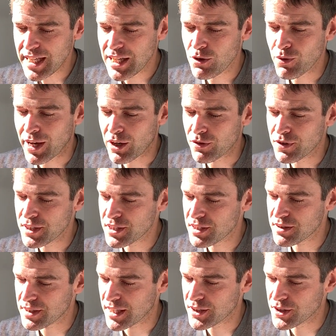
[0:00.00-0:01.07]
He ran off into the
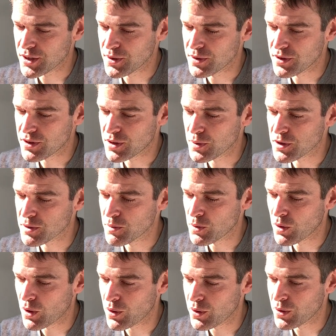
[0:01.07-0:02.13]
sand dunes to a small
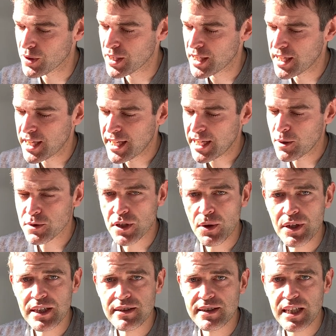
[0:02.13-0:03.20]
hole. It was
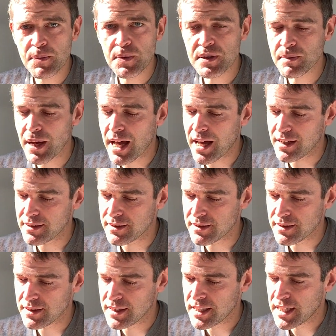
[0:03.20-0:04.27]
only as deep as my hand.
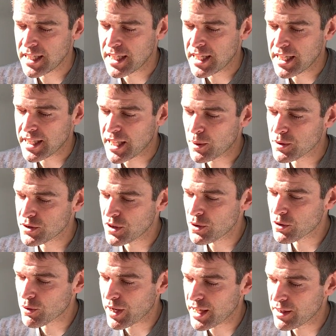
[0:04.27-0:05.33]
There was no
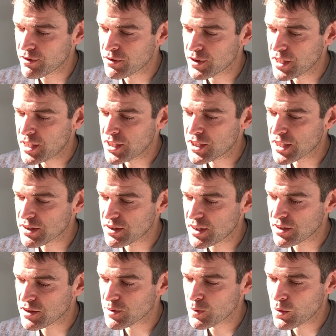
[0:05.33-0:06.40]
grave, just
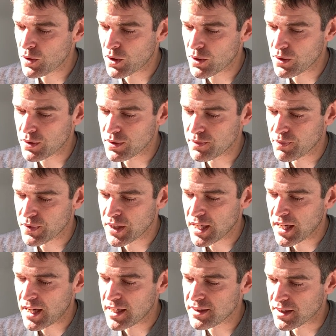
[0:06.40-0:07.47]
this small hole.
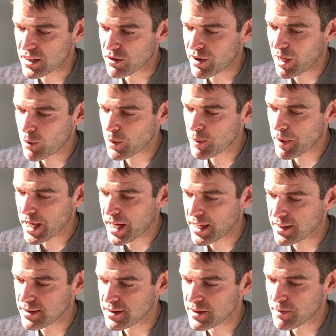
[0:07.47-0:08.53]
I dug around with my
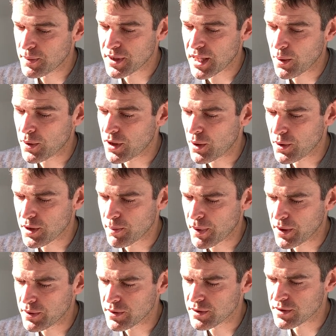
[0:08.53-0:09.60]
hand, but there were no other
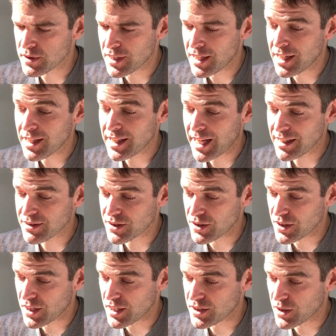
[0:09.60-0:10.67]
bones. That's
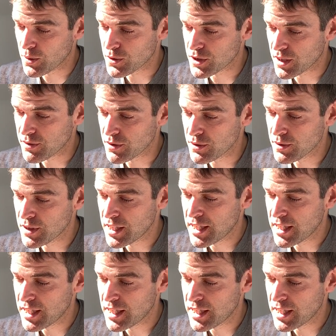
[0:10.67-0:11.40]
good, I told Shovel.